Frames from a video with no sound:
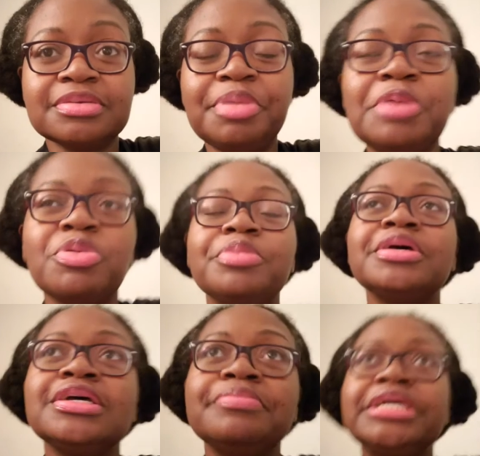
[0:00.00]
People
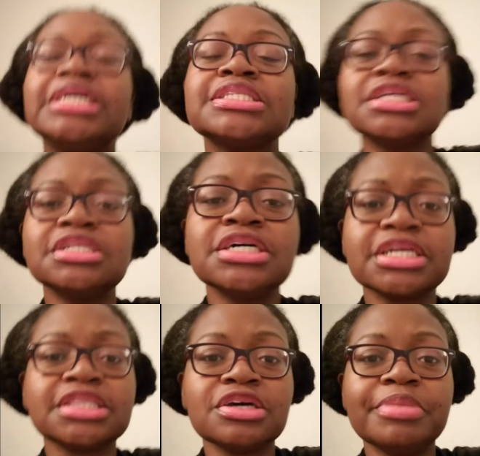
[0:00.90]
begin to look
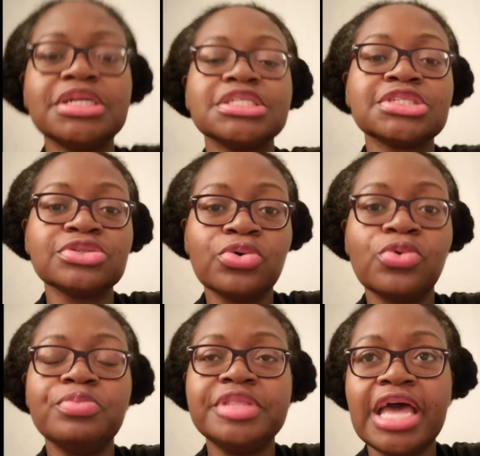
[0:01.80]
at them and
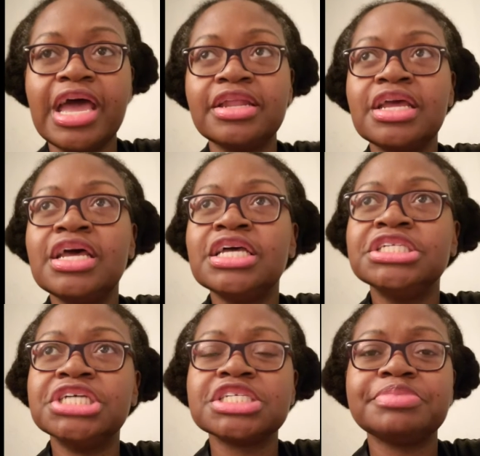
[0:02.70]
assume that
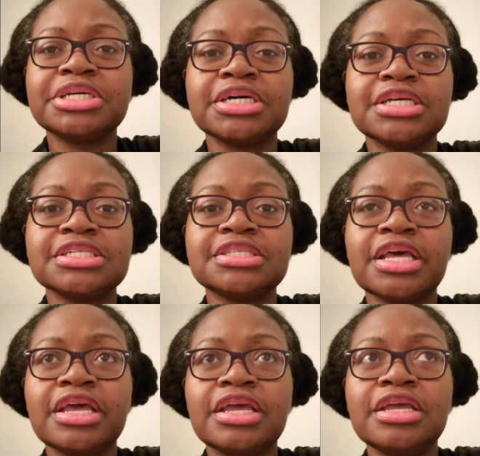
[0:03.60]
just because
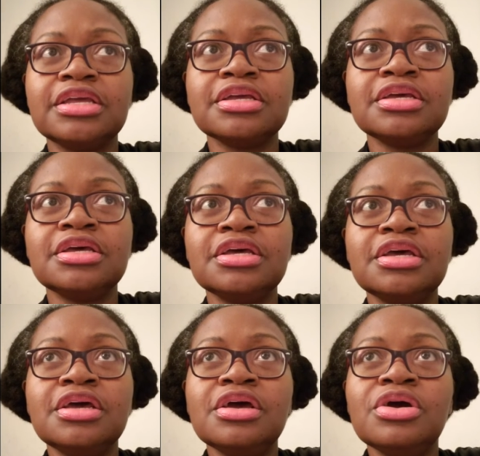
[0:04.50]
they
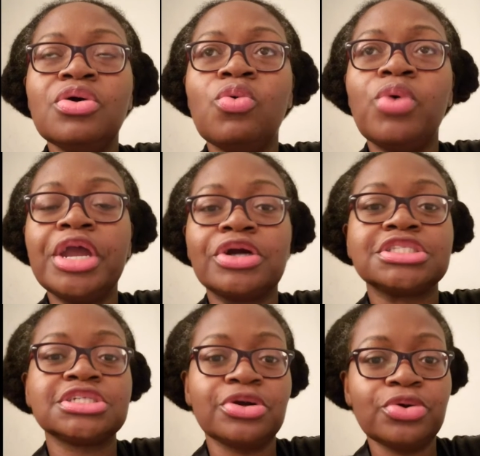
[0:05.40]
wear a
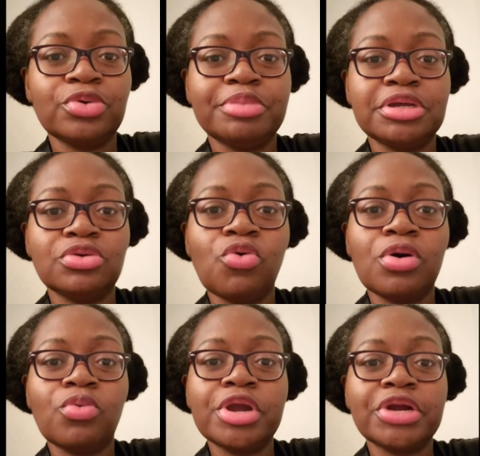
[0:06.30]
turban
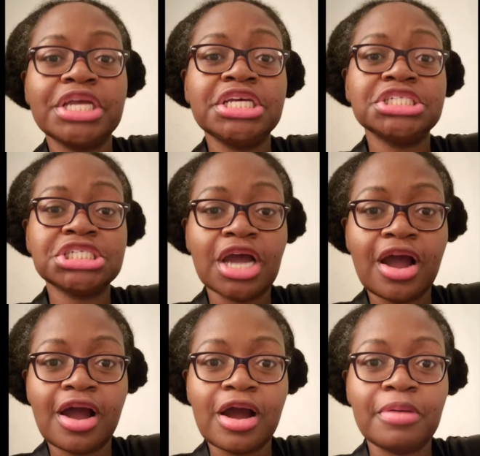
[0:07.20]
or wear a
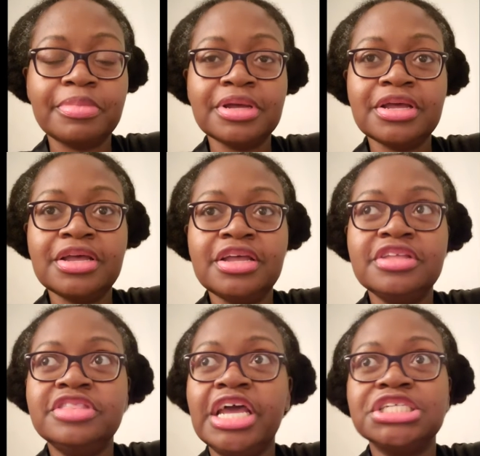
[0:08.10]
hijab,
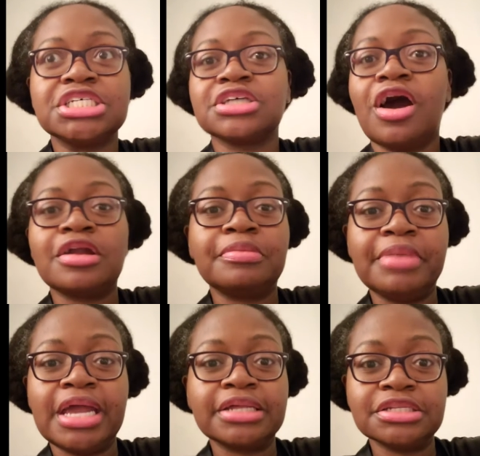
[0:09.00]
they just
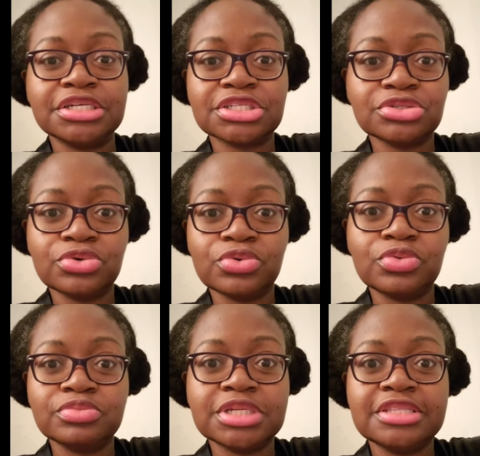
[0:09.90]
automatically
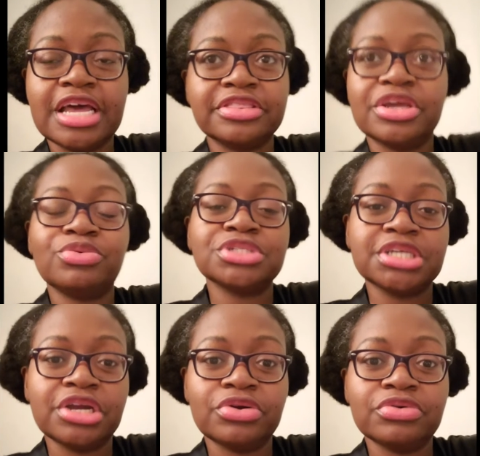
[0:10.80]
assumed that they were
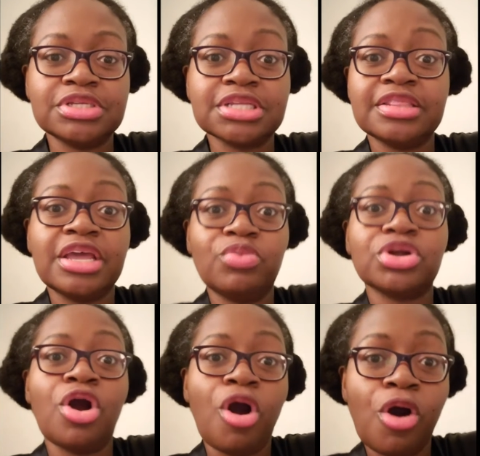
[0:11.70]
terrorists, and they
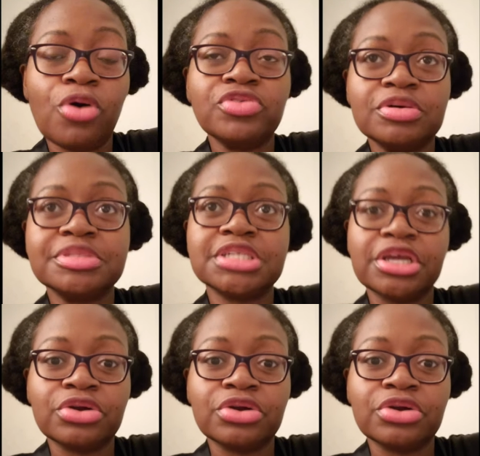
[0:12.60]
would call them